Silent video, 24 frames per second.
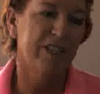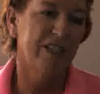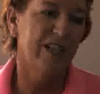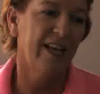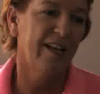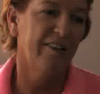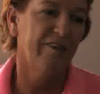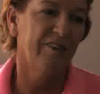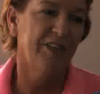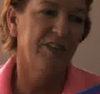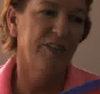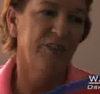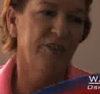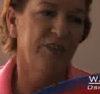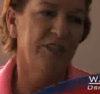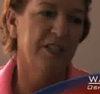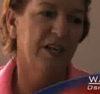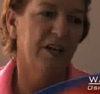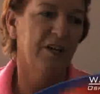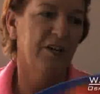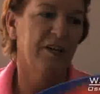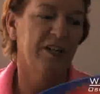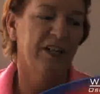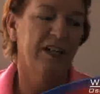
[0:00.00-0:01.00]
to have the new
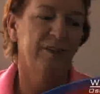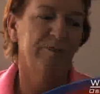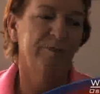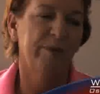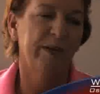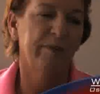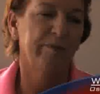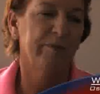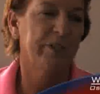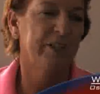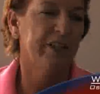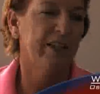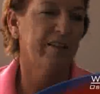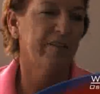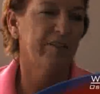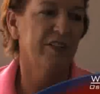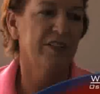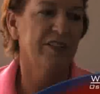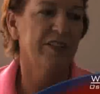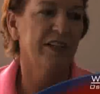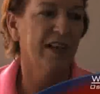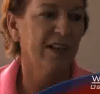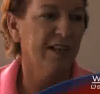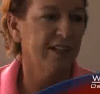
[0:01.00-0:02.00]
tower. I'm happy to have the
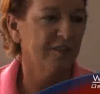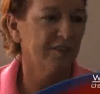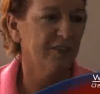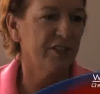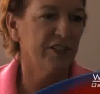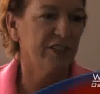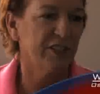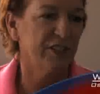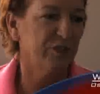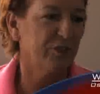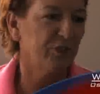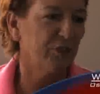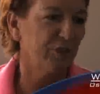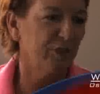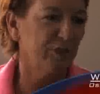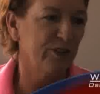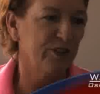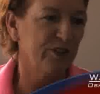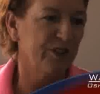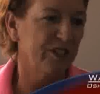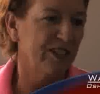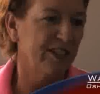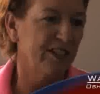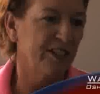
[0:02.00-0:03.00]
talent of the
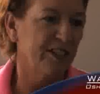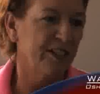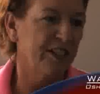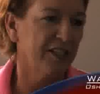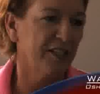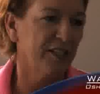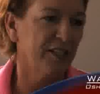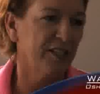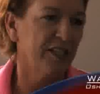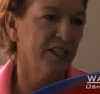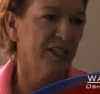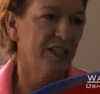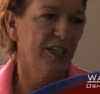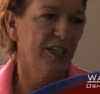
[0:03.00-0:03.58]
controllers that are here.